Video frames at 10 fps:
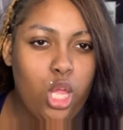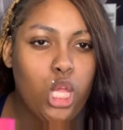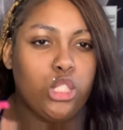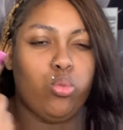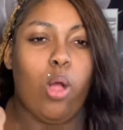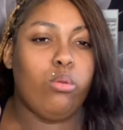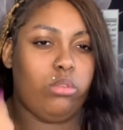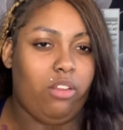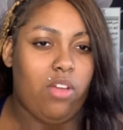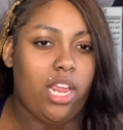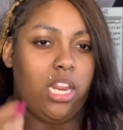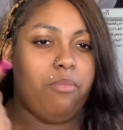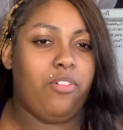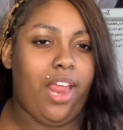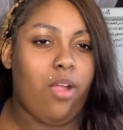So I was really fighting him
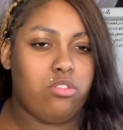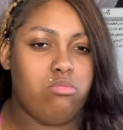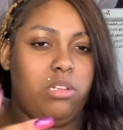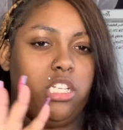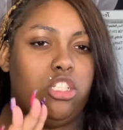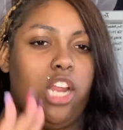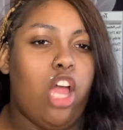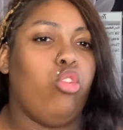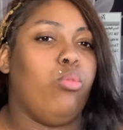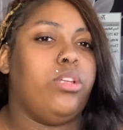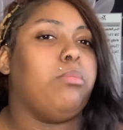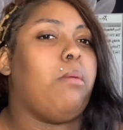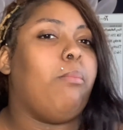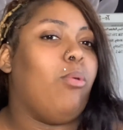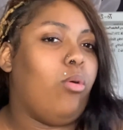for that too, because now you the reason my
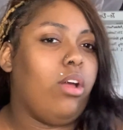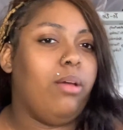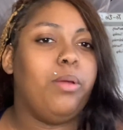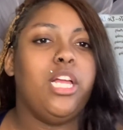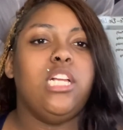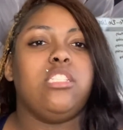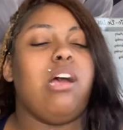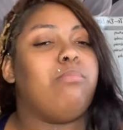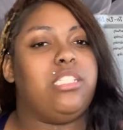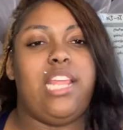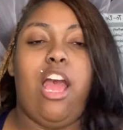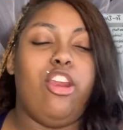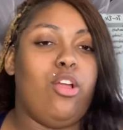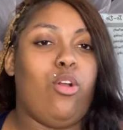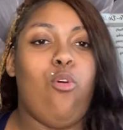mom woke up. So I'm just down
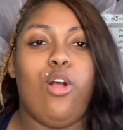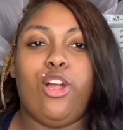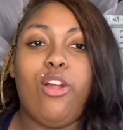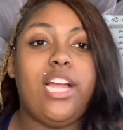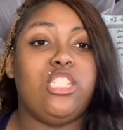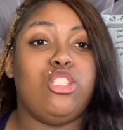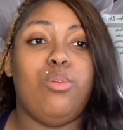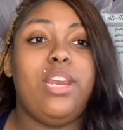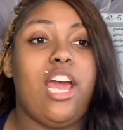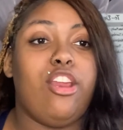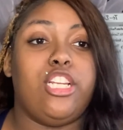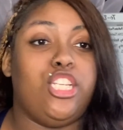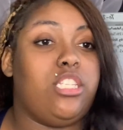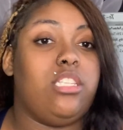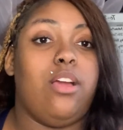there going crazy. So we down there
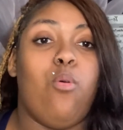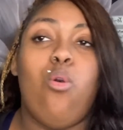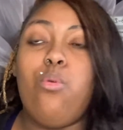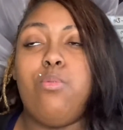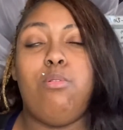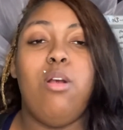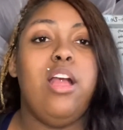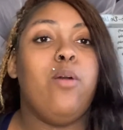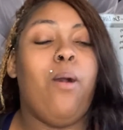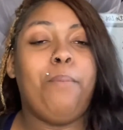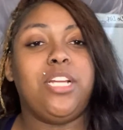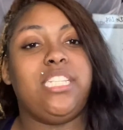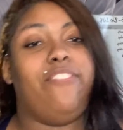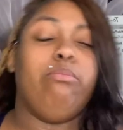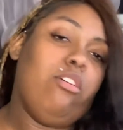just, one person
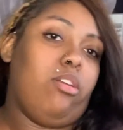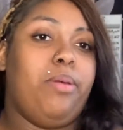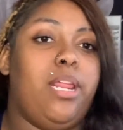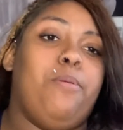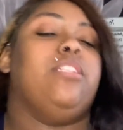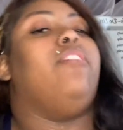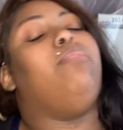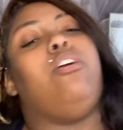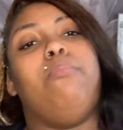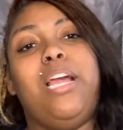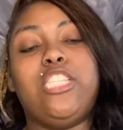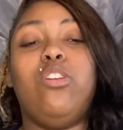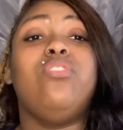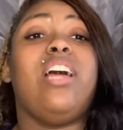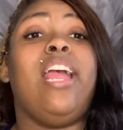get flipped over the bed, a person get flipped over the bed. So it
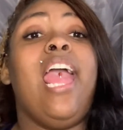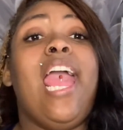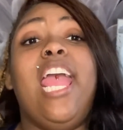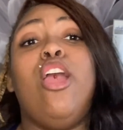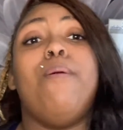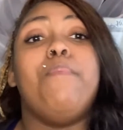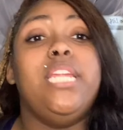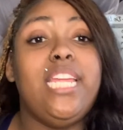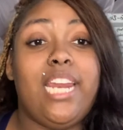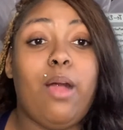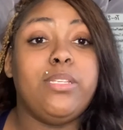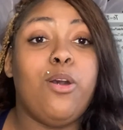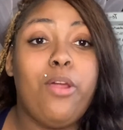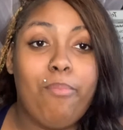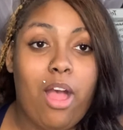was like, he couldn't believe that I was
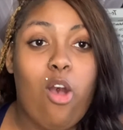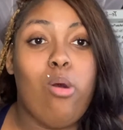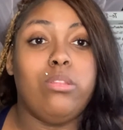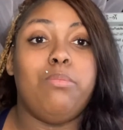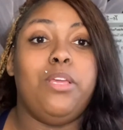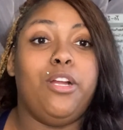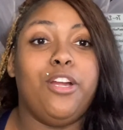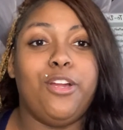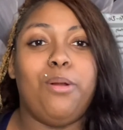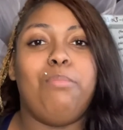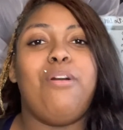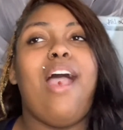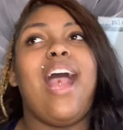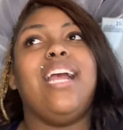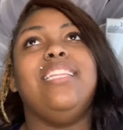holding my own to be a girl. Boy,
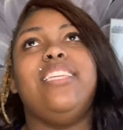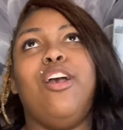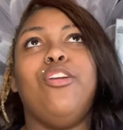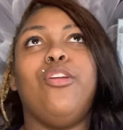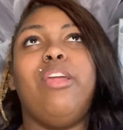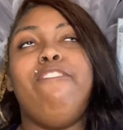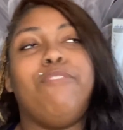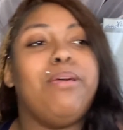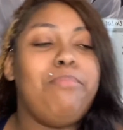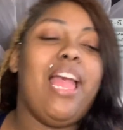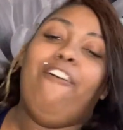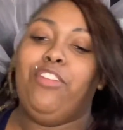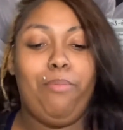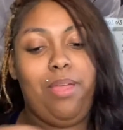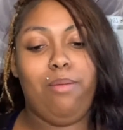I tell you, he flipped me, I
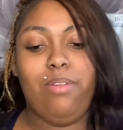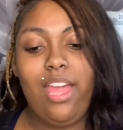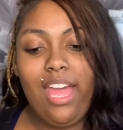flip him.